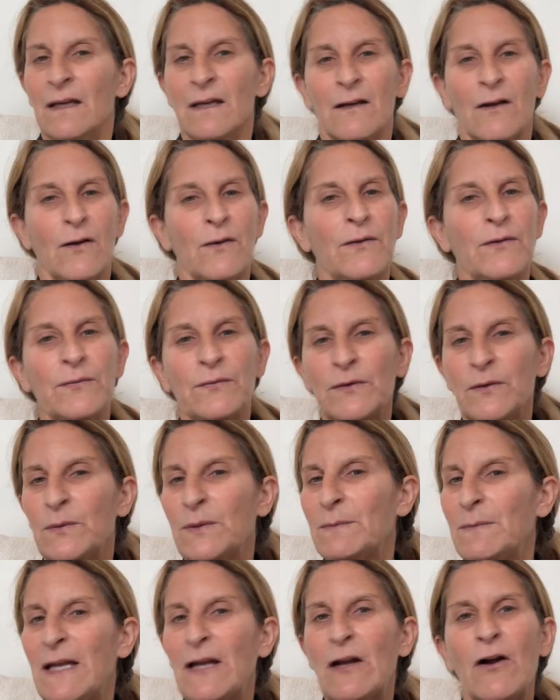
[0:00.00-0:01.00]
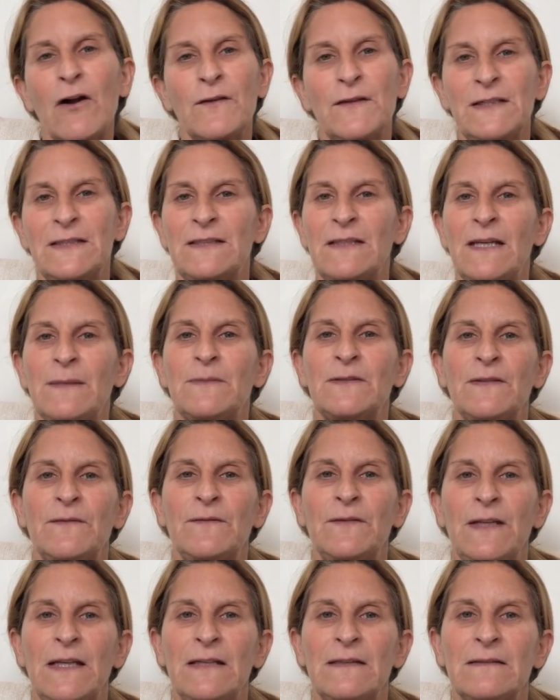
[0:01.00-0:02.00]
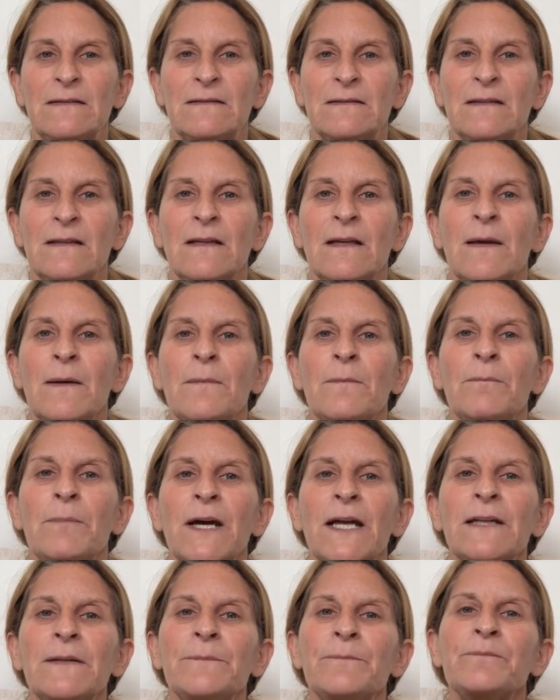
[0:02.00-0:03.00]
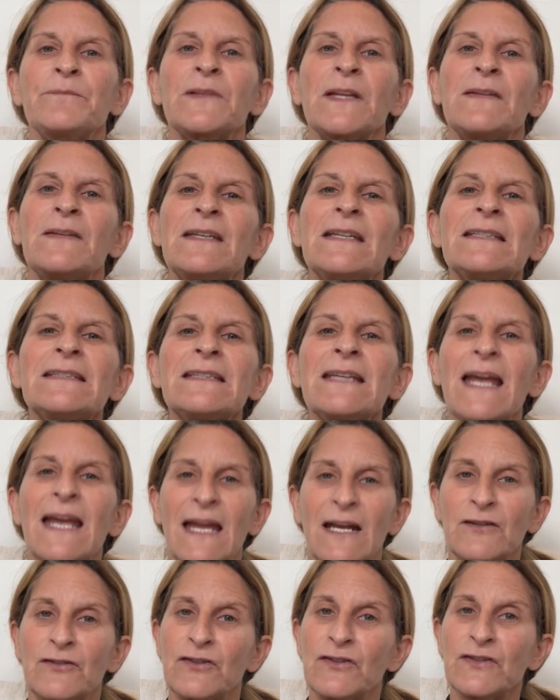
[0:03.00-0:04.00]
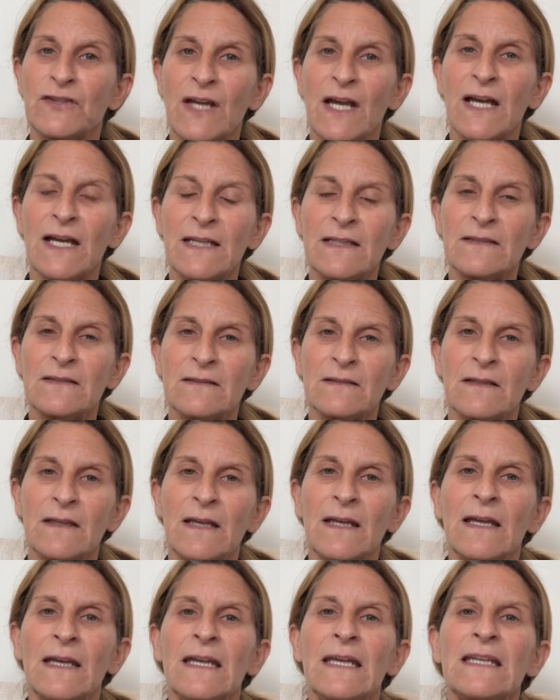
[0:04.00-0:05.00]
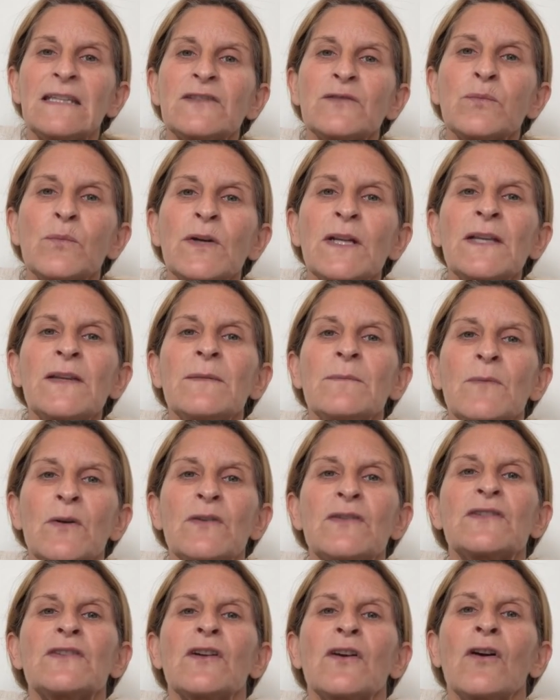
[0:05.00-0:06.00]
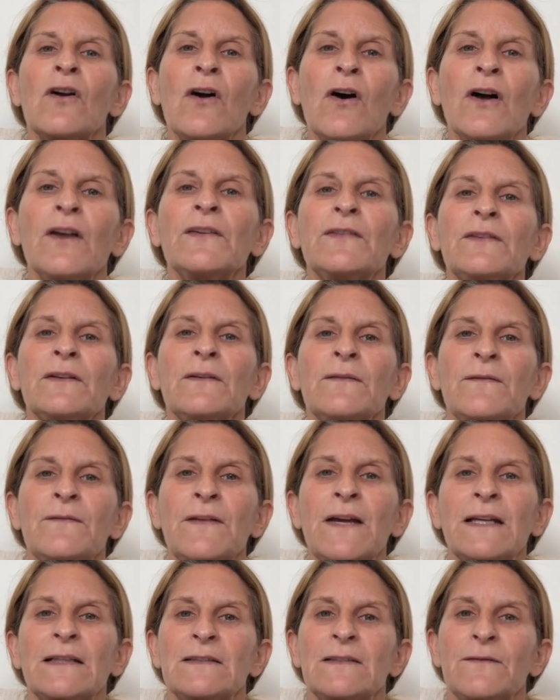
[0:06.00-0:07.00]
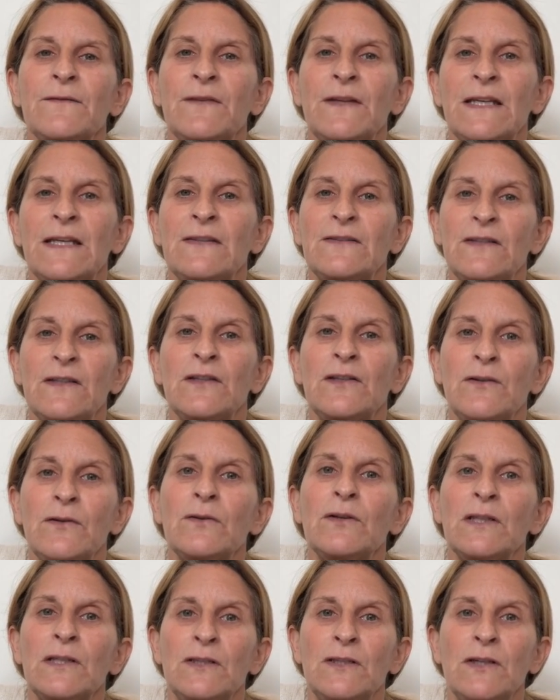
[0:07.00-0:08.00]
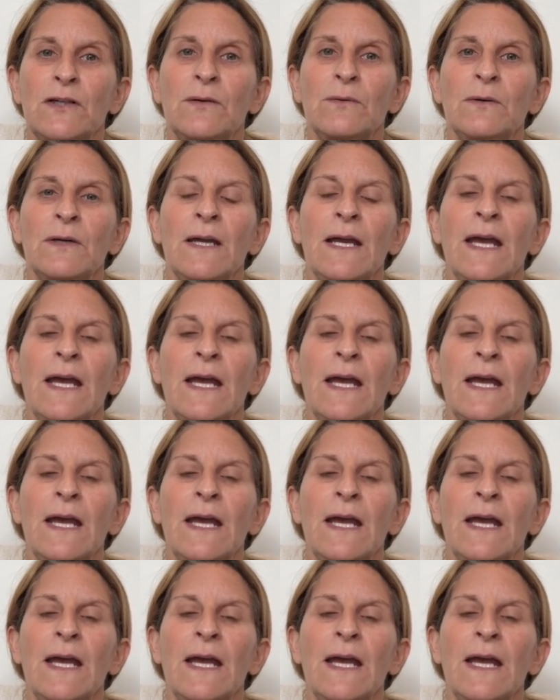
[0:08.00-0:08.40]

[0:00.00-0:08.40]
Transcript: go through and make all these types of lists. But this exercise It's one of the most cost-effective things that you can do,